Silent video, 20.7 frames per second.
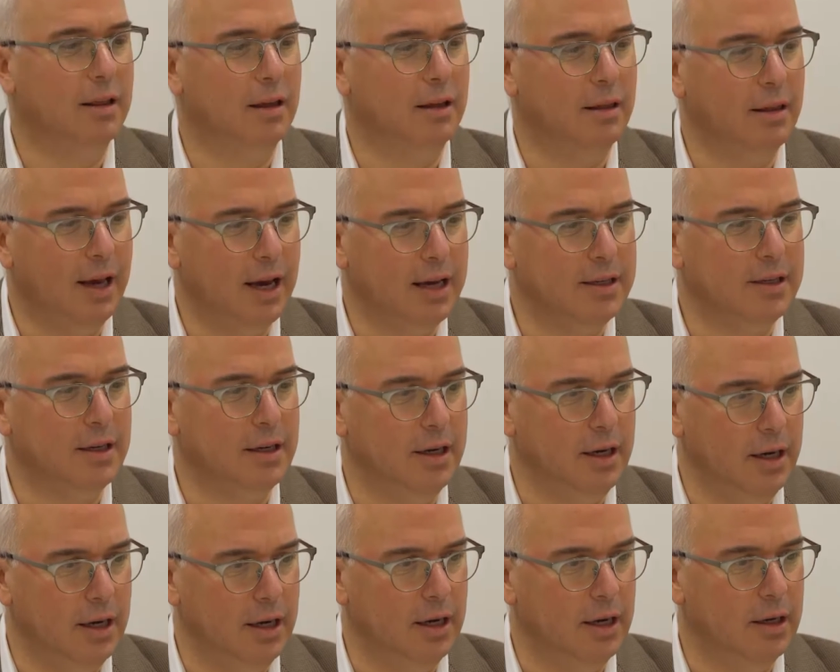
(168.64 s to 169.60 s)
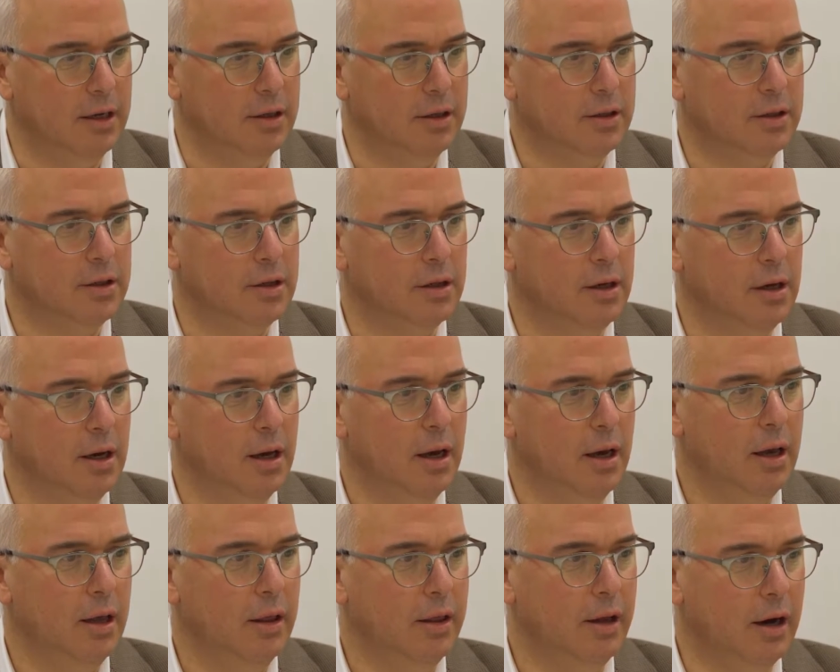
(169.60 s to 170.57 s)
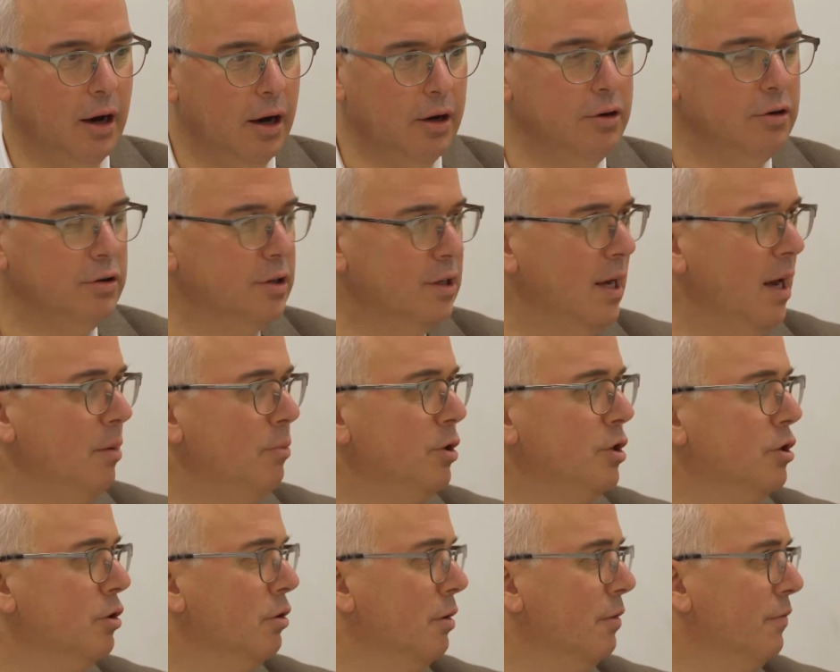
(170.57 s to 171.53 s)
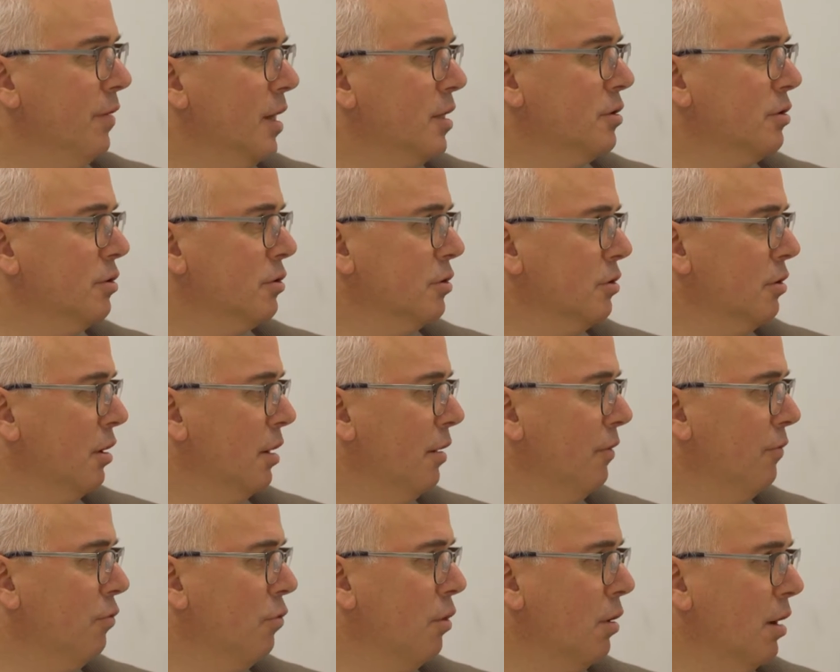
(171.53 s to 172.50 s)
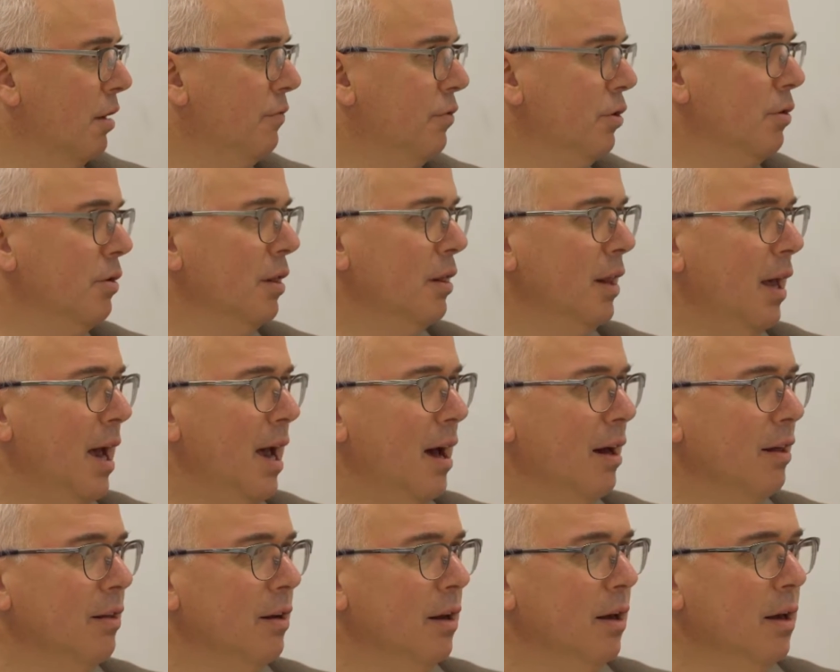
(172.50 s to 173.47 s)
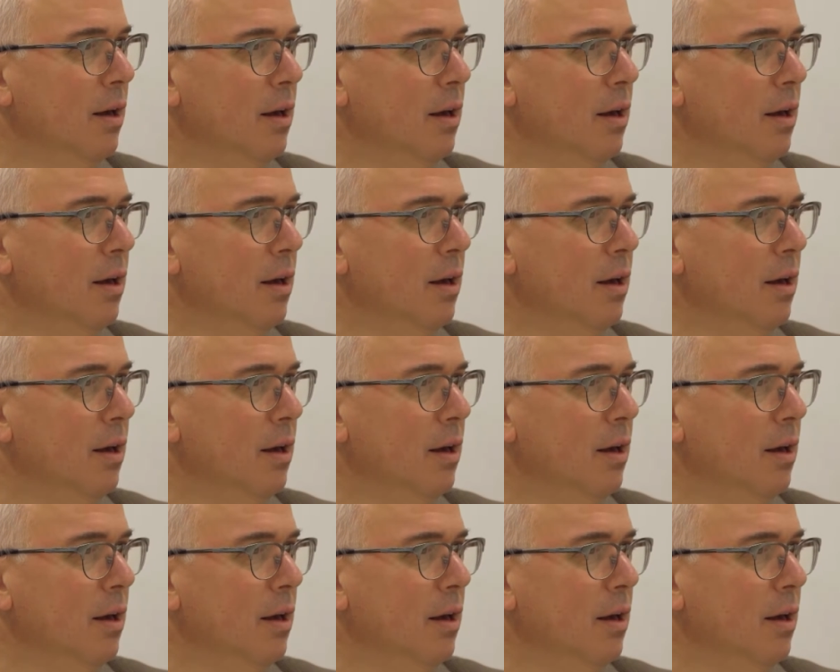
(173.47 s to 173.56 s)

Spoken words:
the lesson is that understand what your investor is looking for, and if you can lay out,